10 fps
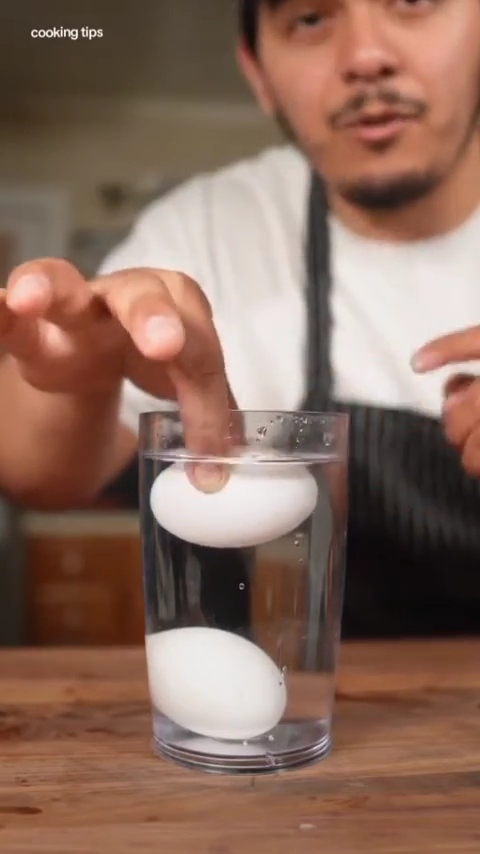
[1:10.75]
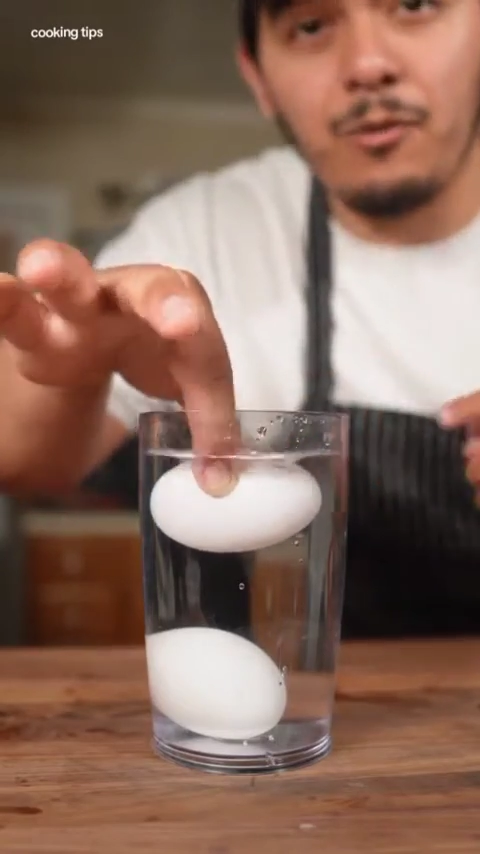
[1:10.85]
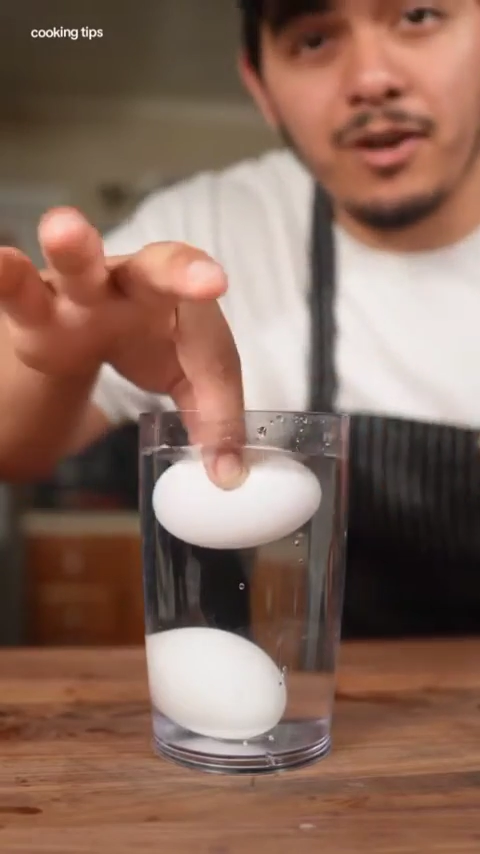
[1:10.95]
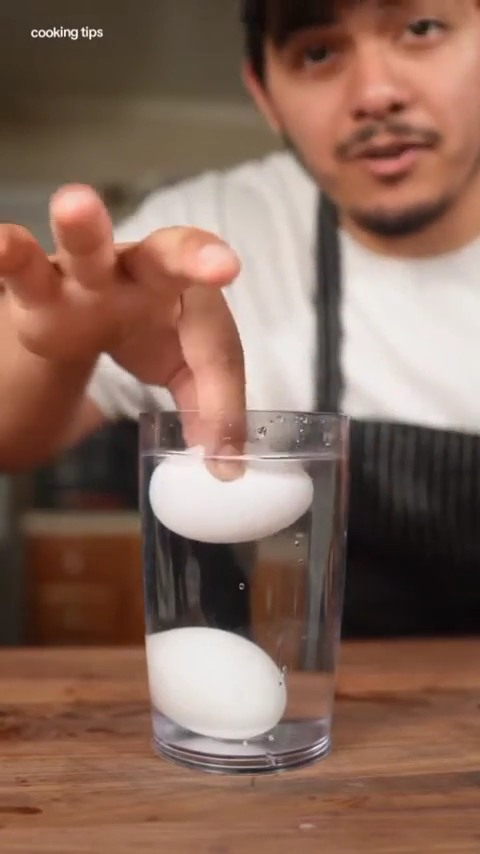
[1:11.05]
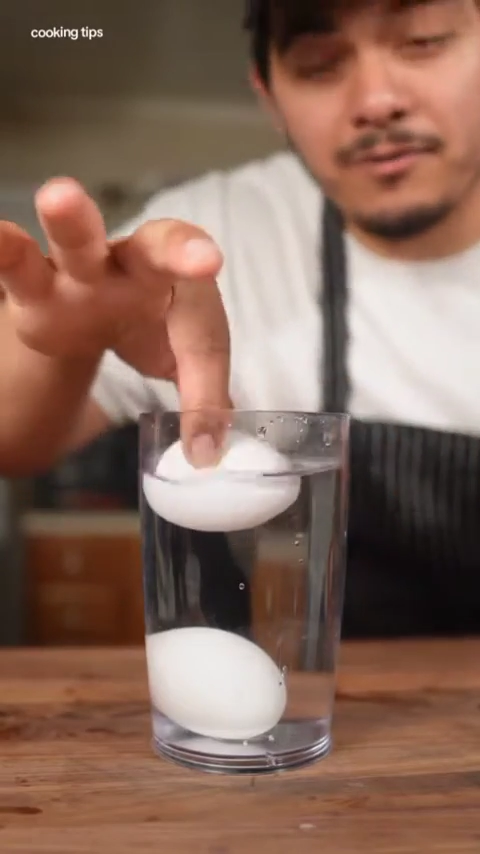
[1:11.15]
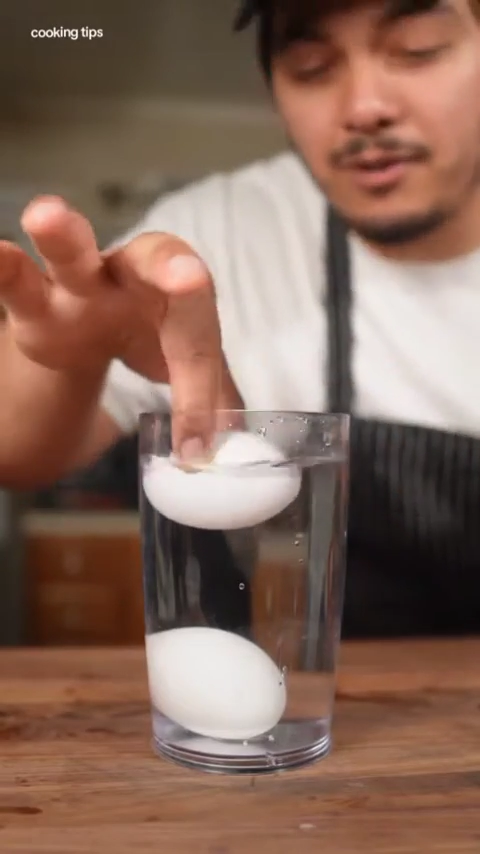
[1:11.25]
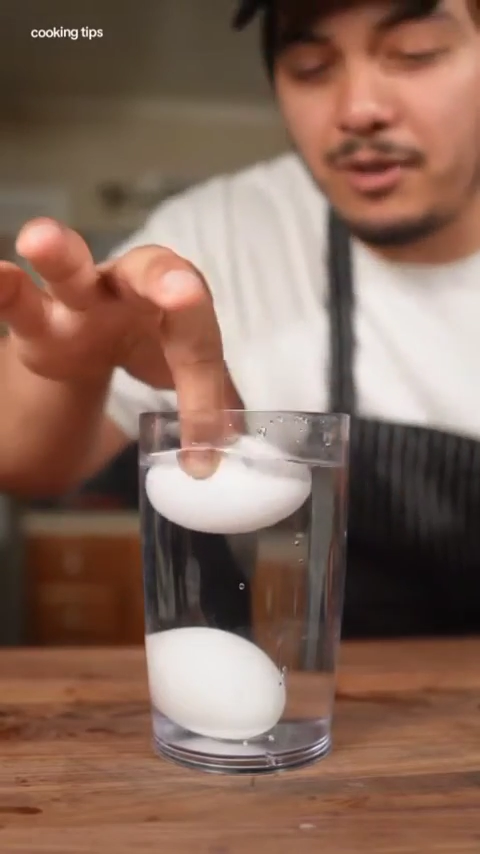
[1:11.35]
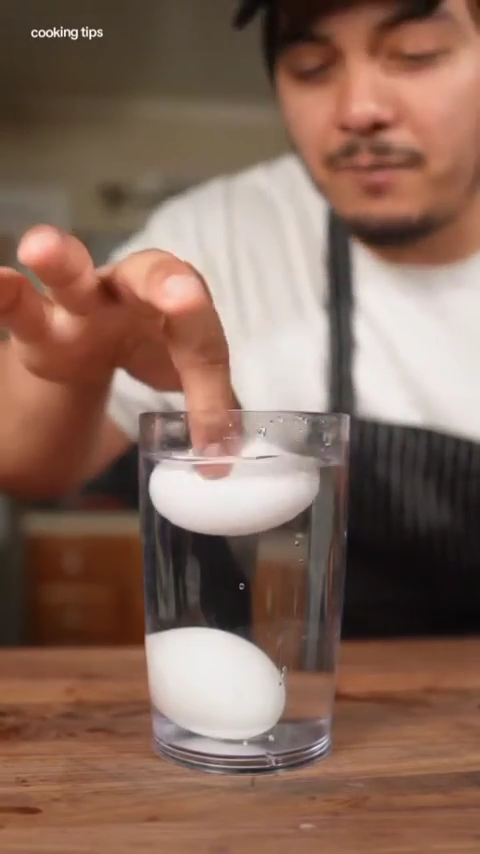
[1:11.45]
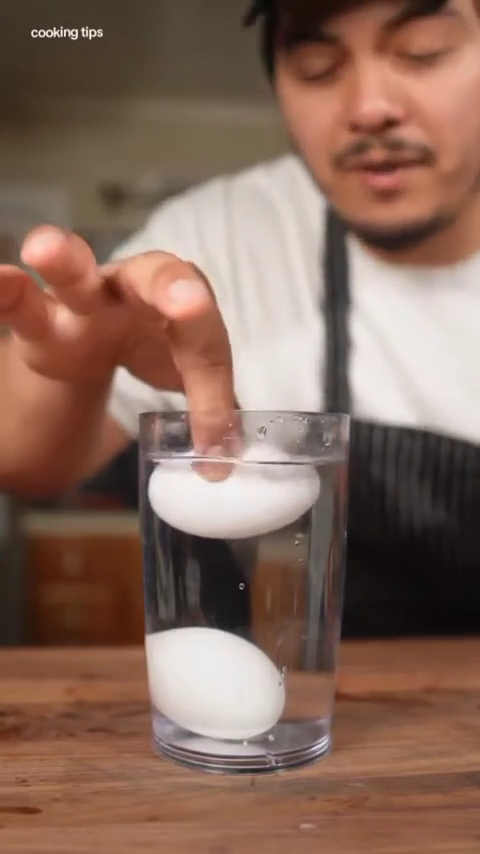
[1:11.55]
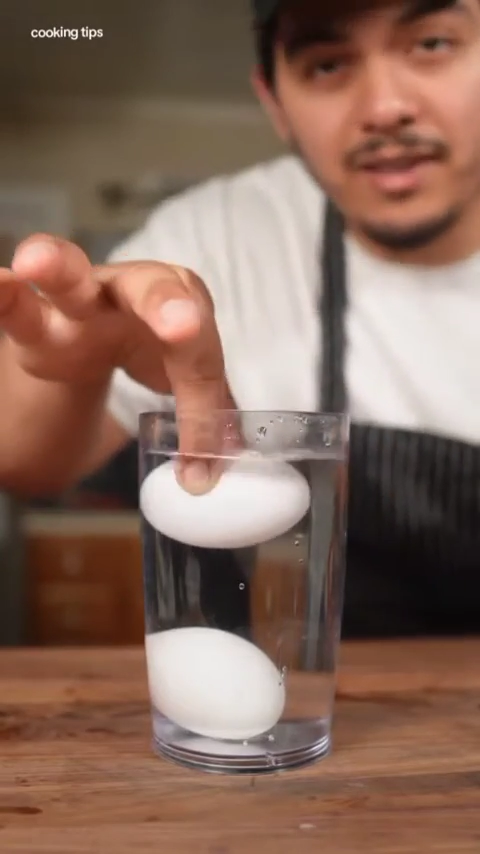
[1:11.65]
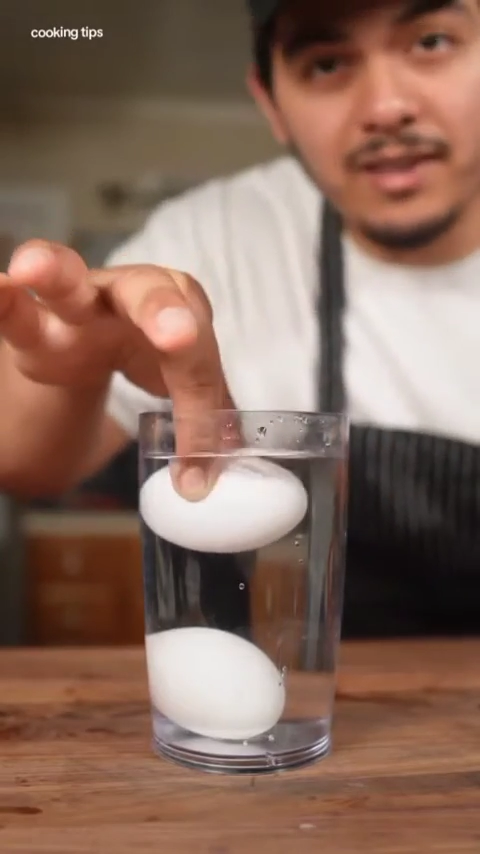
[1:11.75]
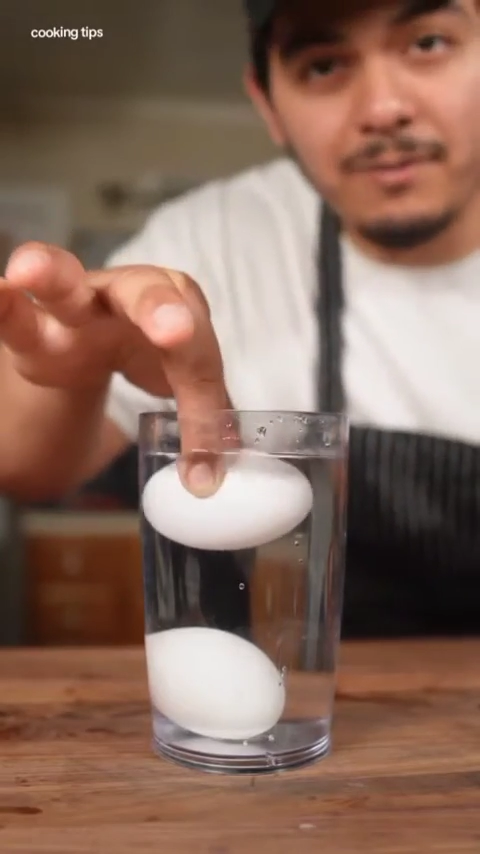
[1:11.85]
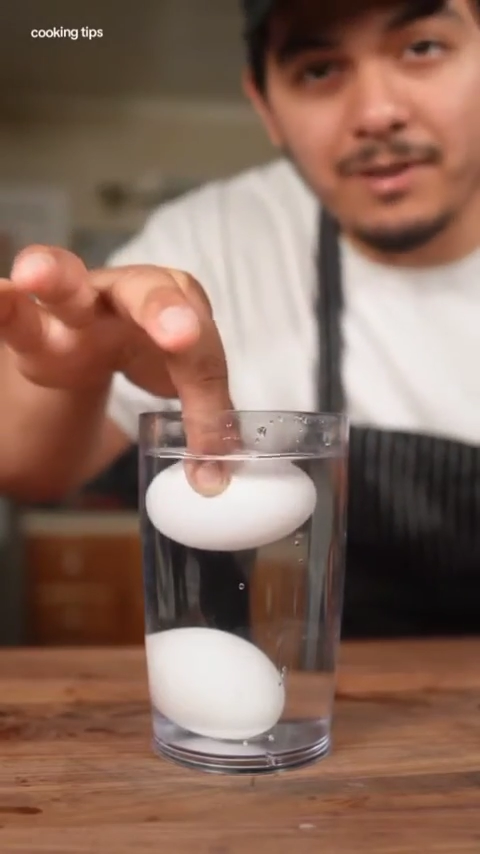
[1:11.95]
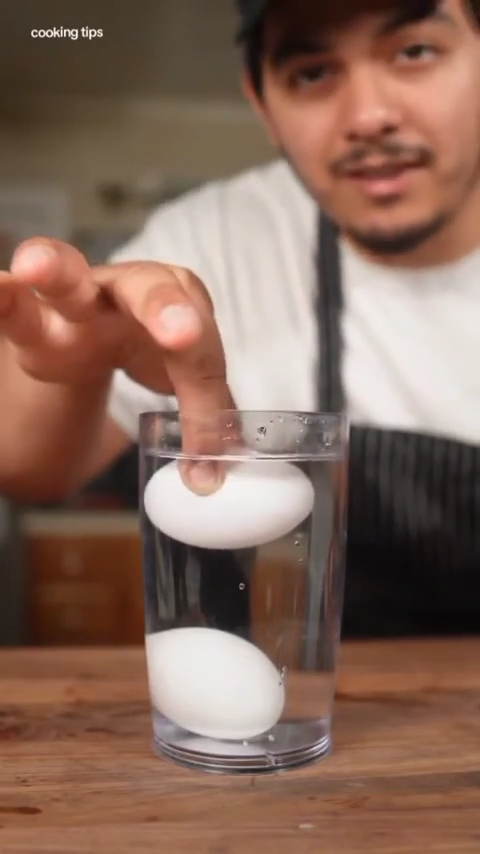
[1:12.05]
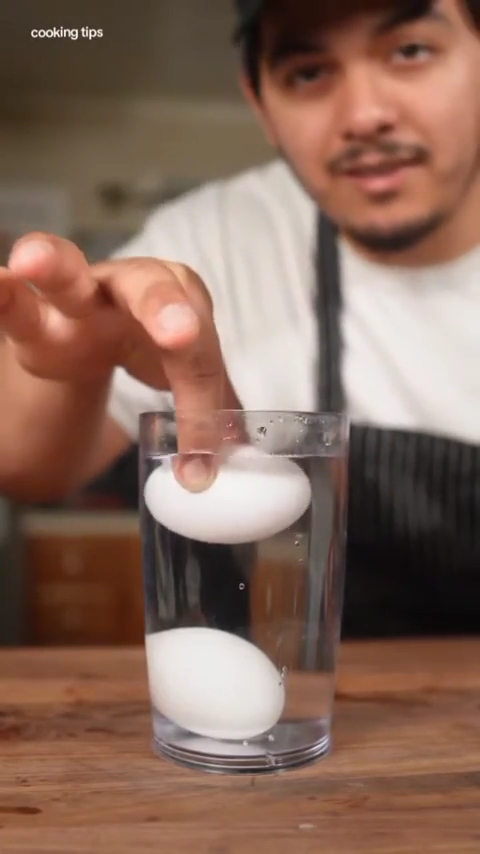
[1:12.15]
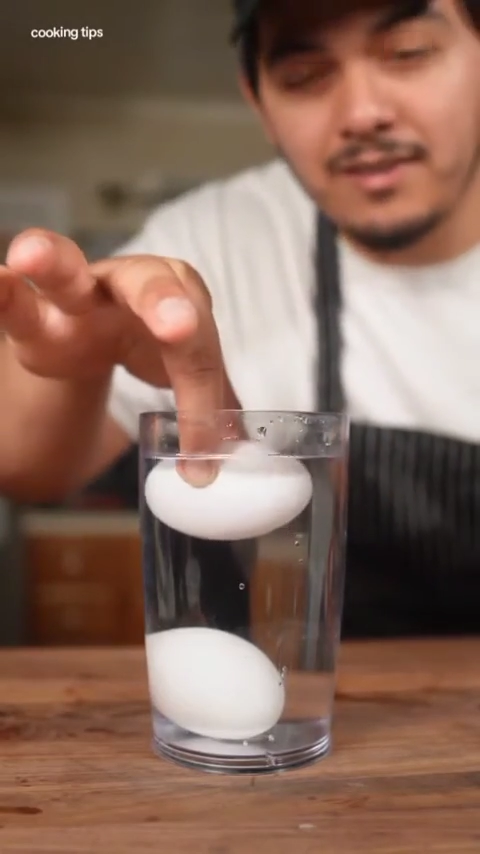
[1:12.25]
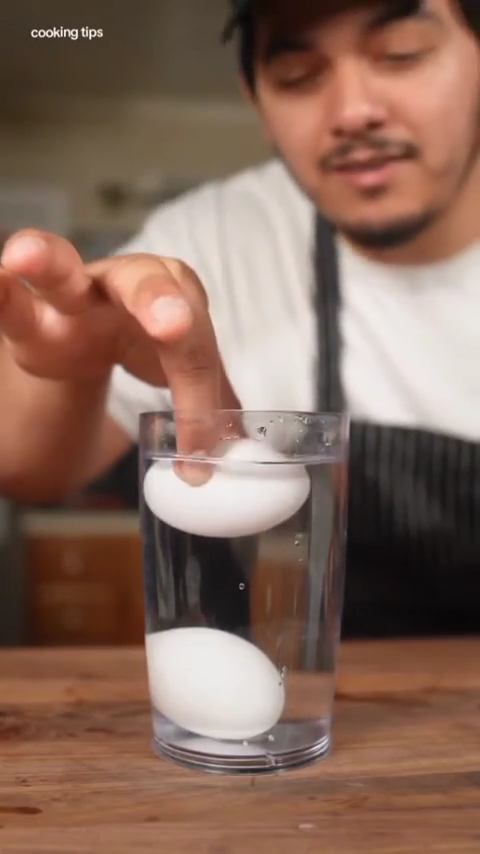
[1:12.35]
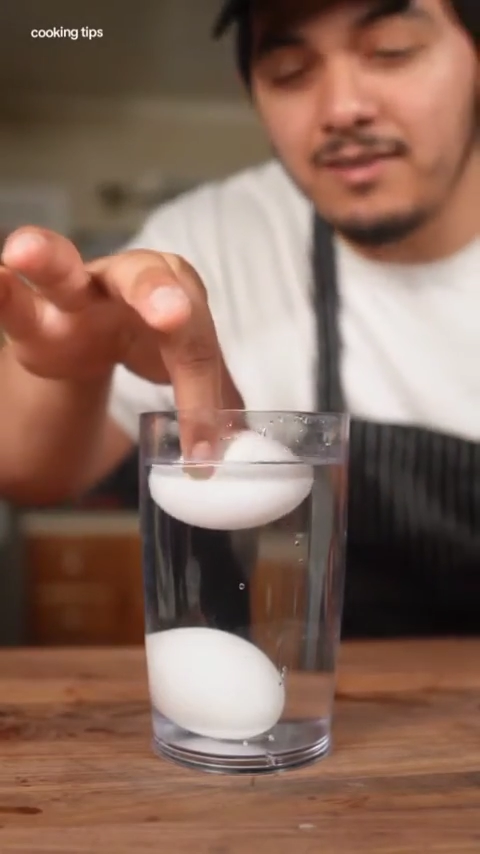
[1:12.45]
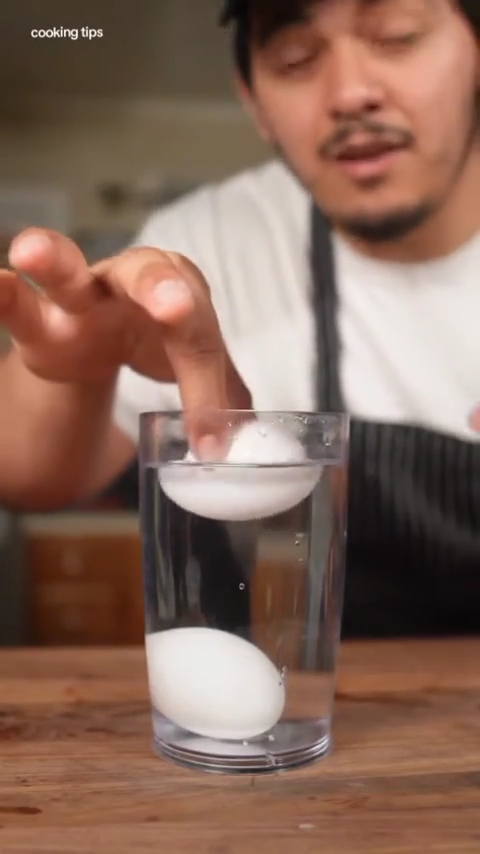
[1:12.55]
water floating belly up like this,